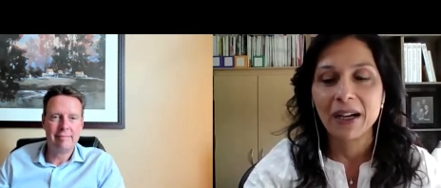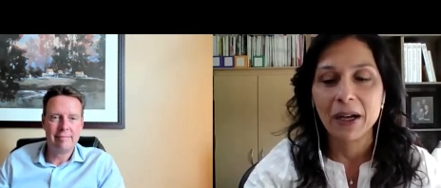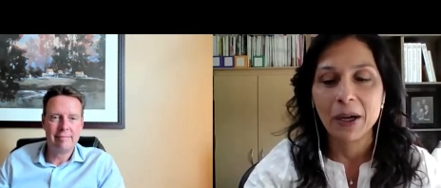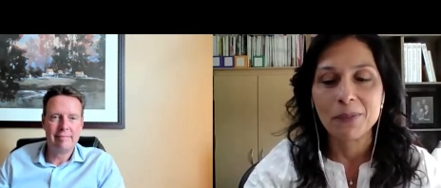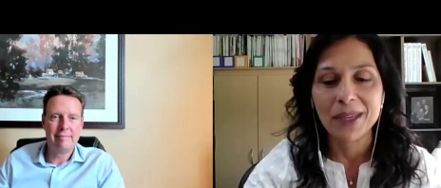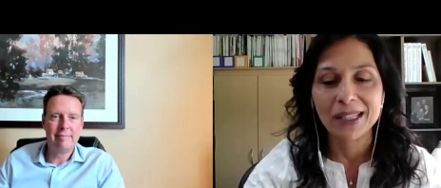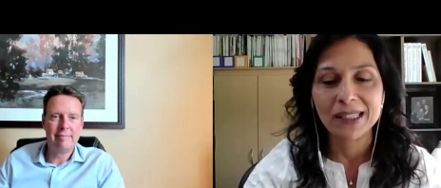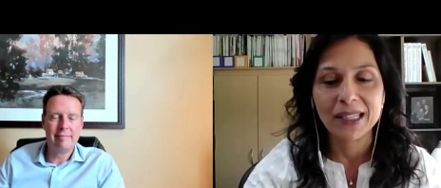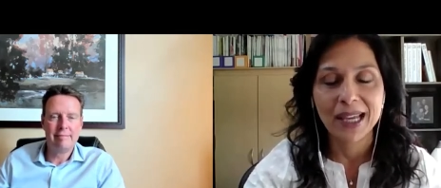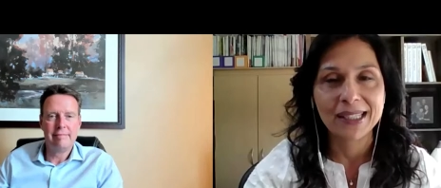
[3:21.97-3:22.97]
Speaker 1: Um,
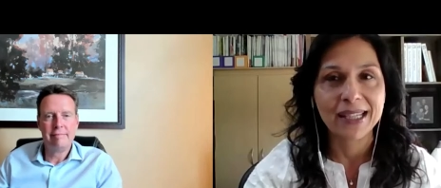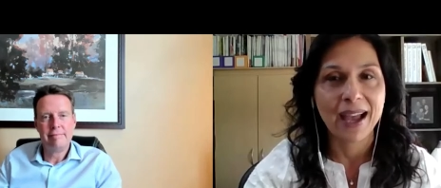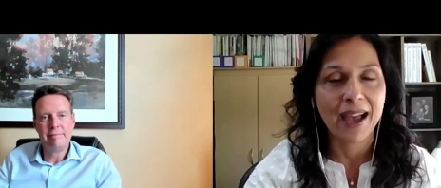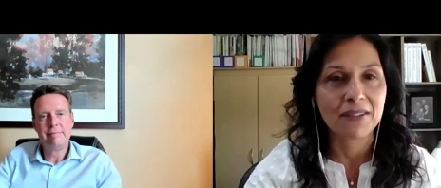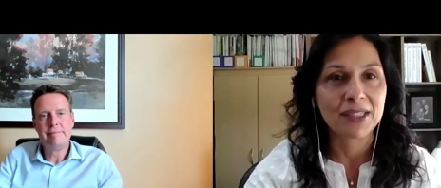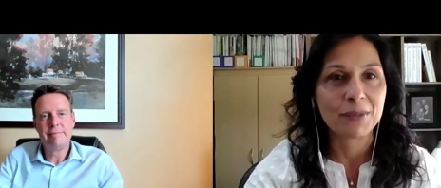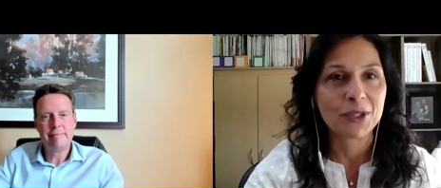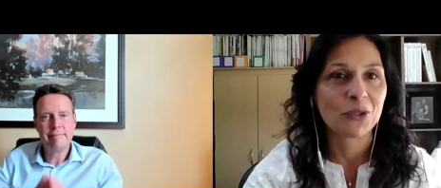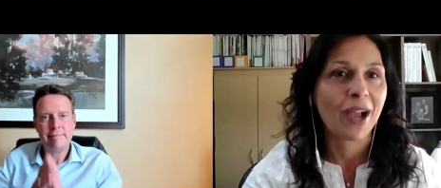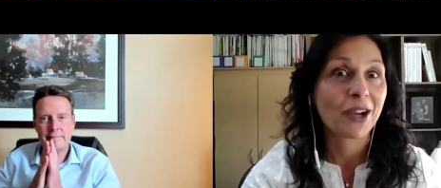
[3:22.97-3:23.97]
it's nice to have some
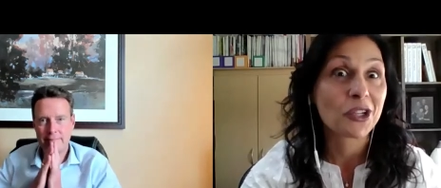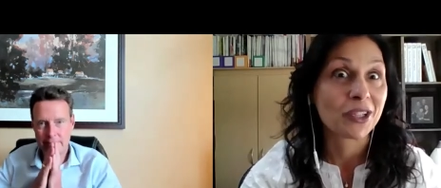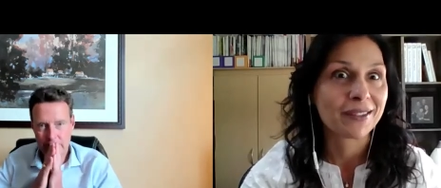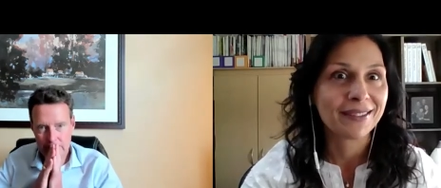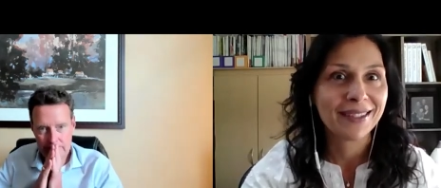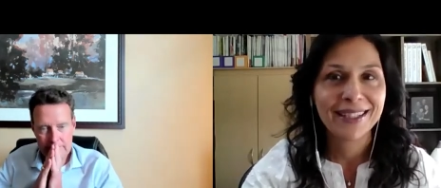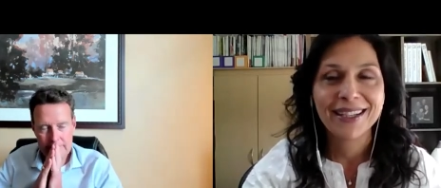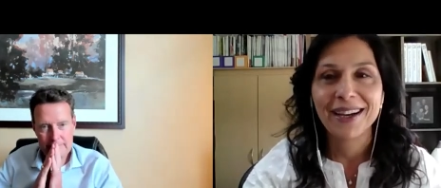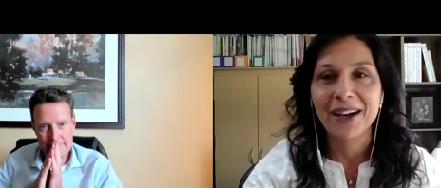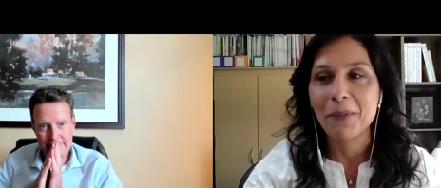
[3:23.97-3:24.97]
interaction
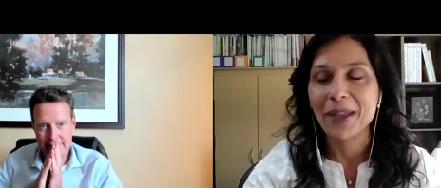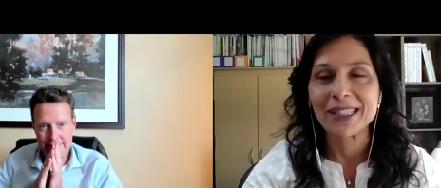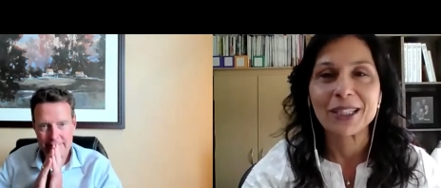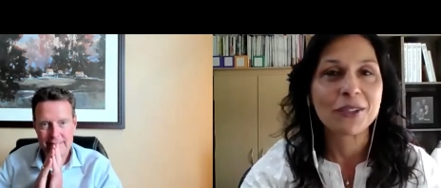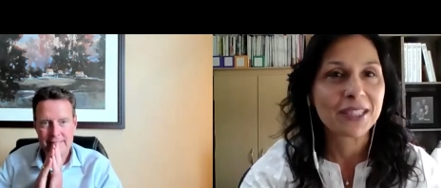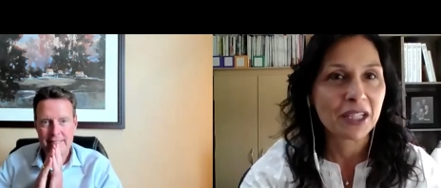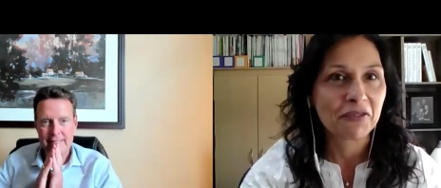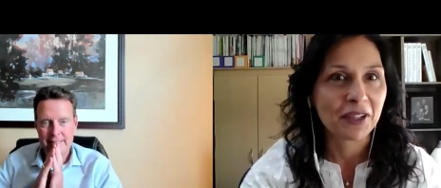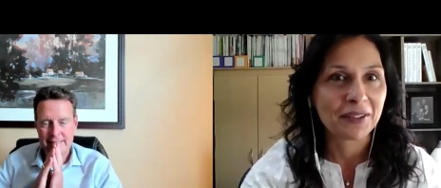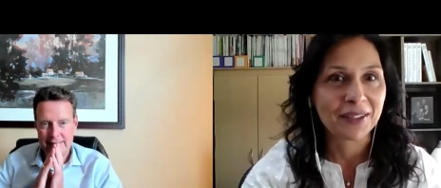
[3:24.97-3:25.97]
um, that's a little
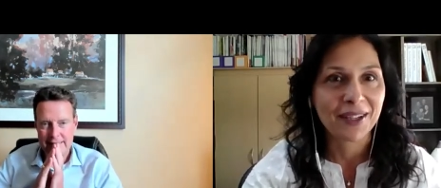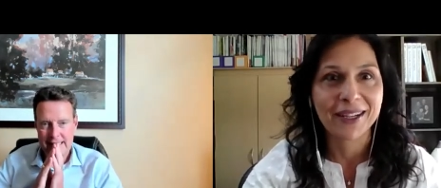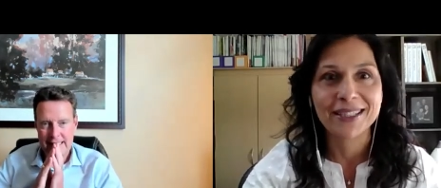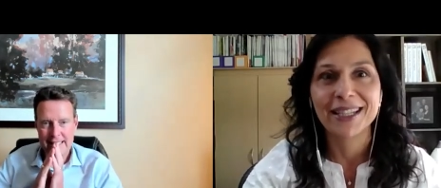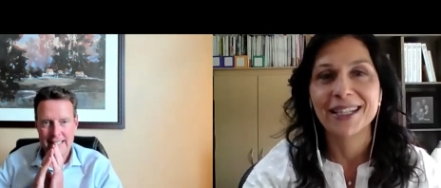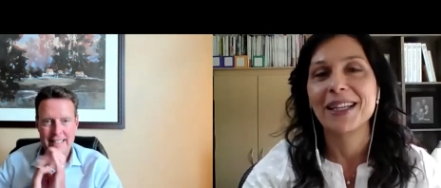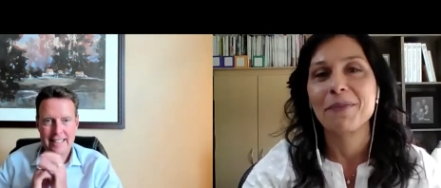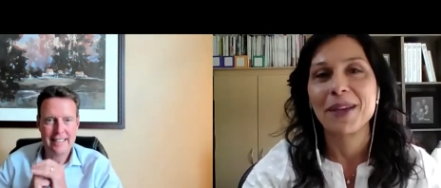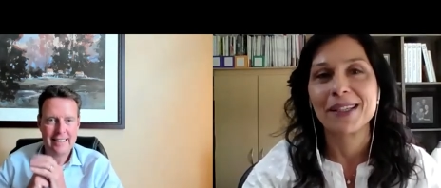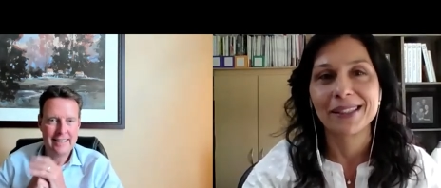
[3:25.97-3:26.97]
different on a
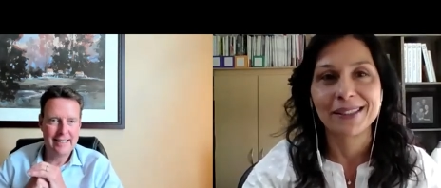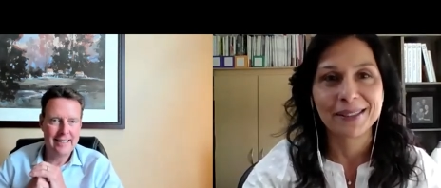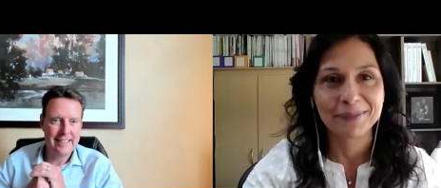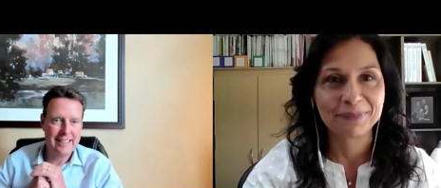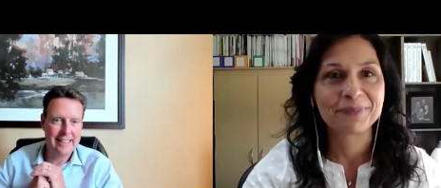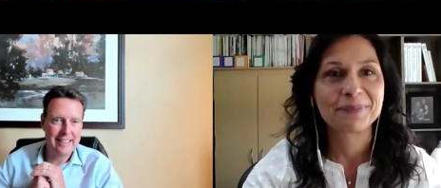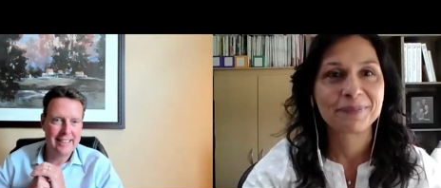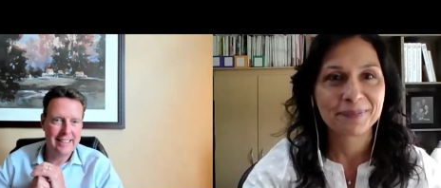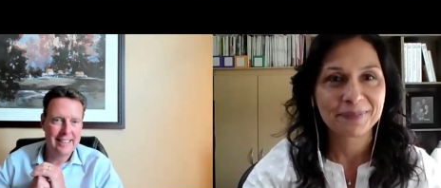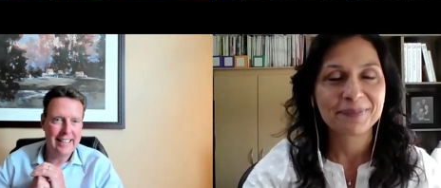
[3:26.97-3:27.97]
day-to-day basis.
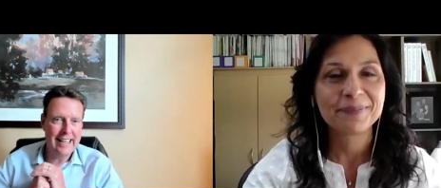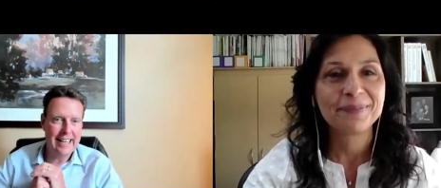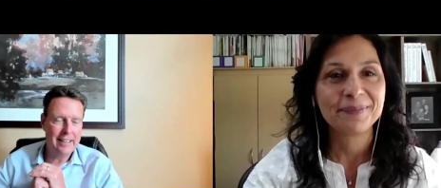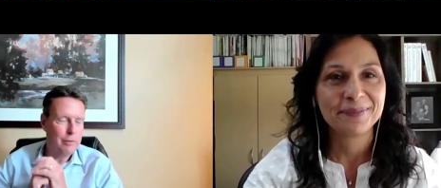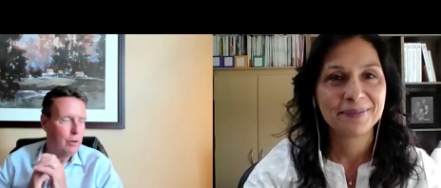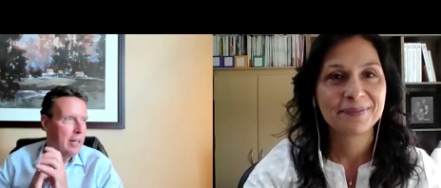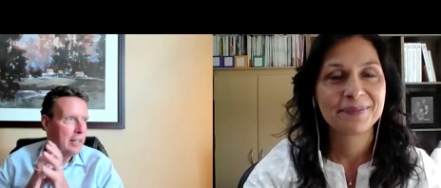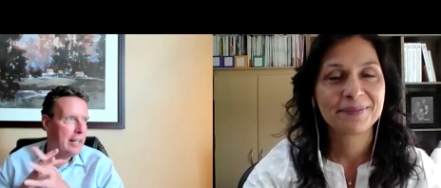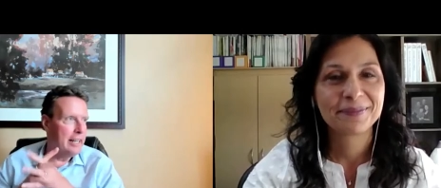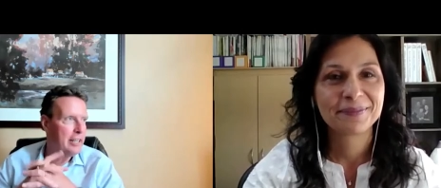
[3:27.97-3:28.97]
Speaker 2: Yeah, well,
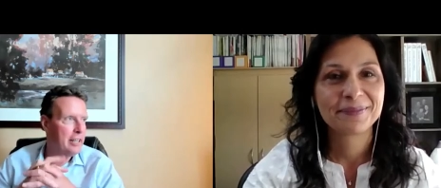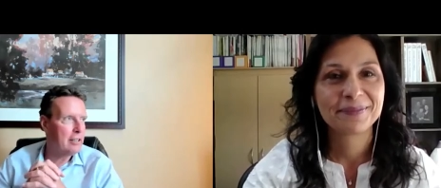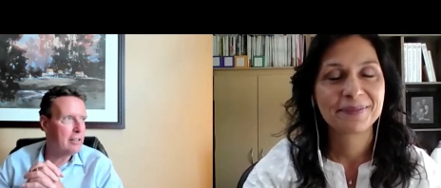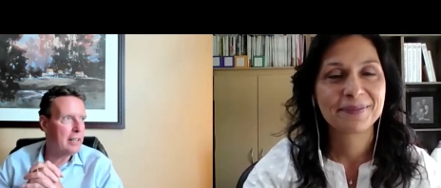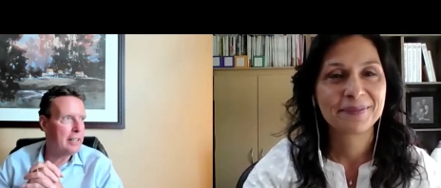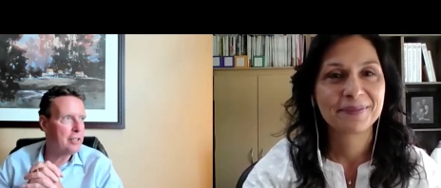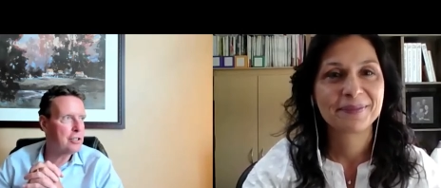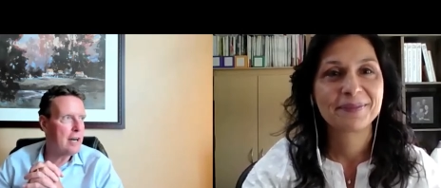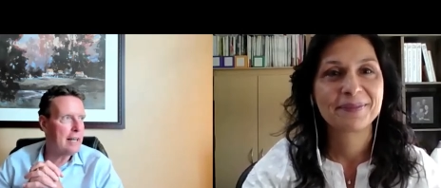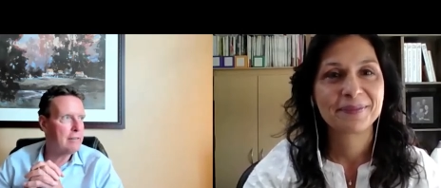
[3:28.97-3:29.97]
and your your
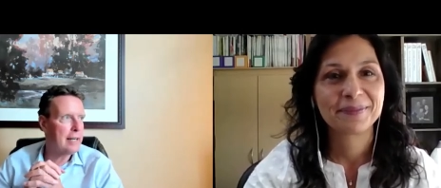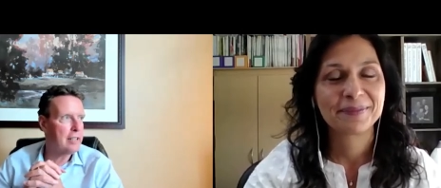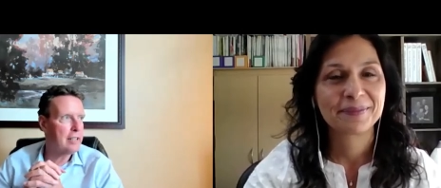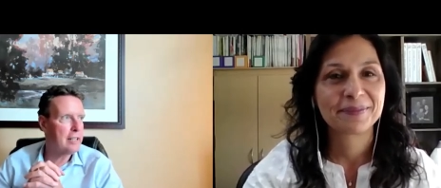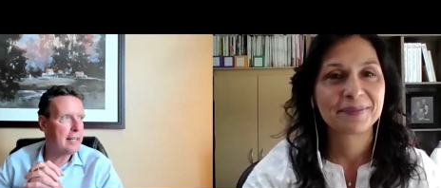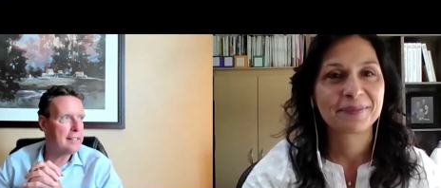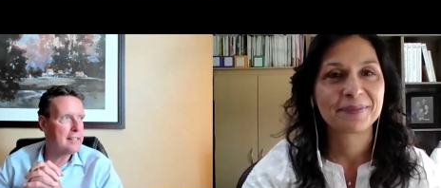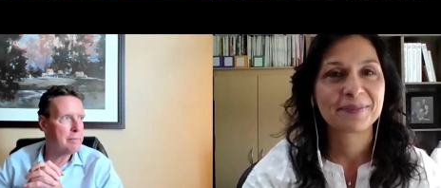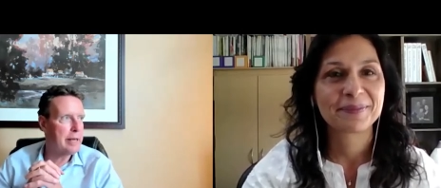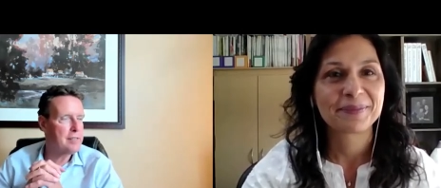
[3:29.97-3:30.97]
track record uh,
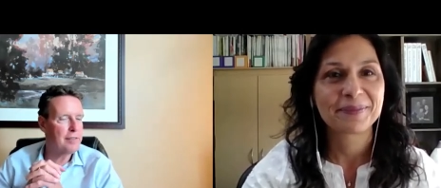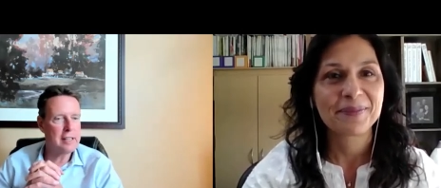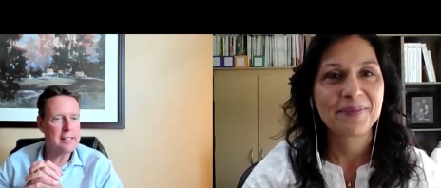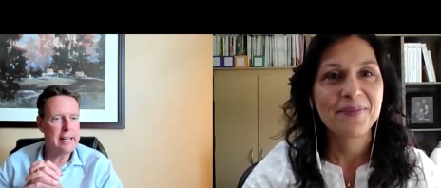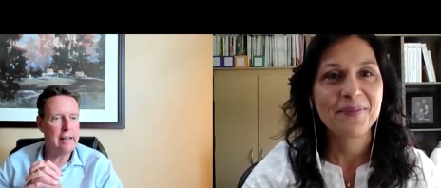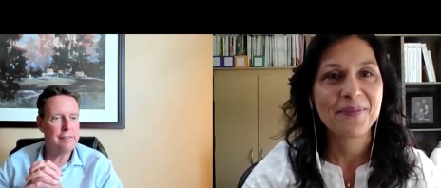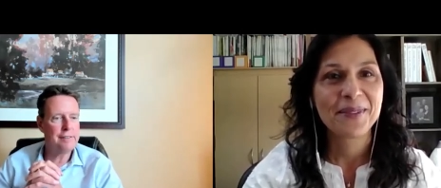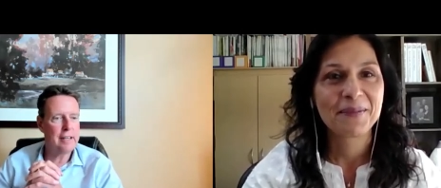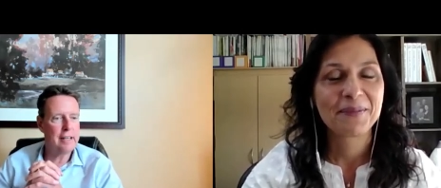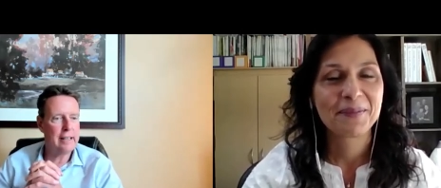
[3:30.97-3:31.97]
speaks for itself.
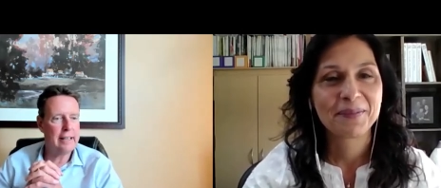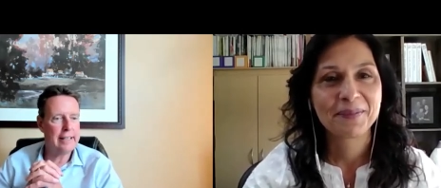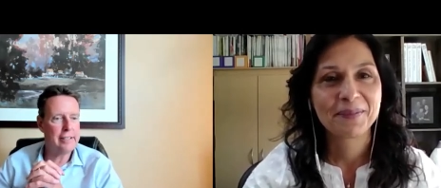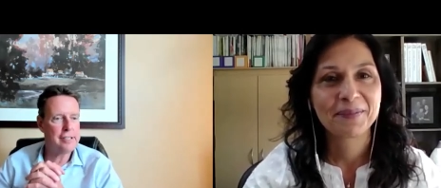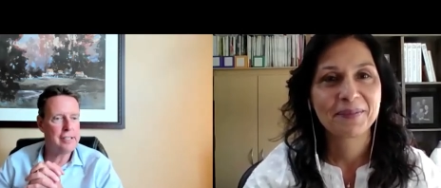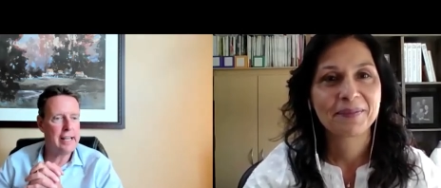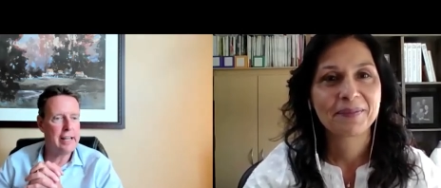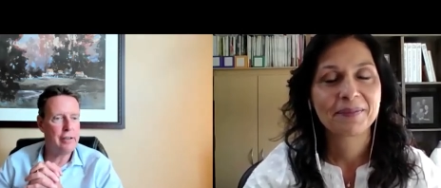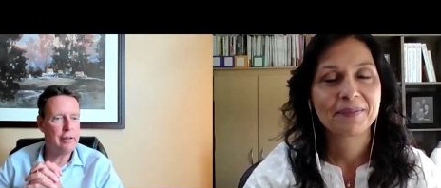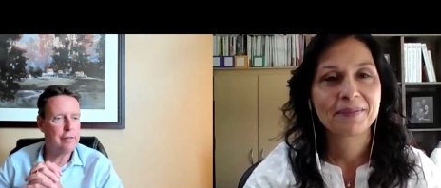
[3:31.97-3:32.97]
I
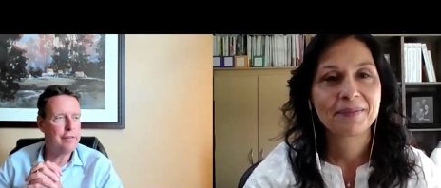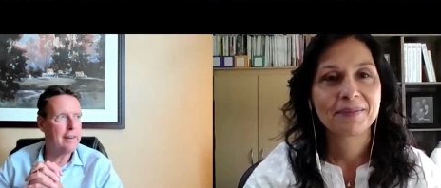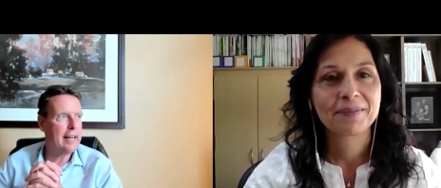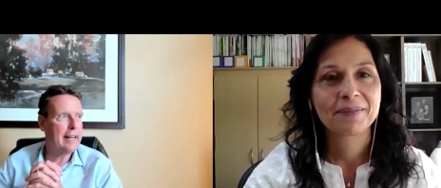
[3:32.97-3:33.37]
understand you've uh,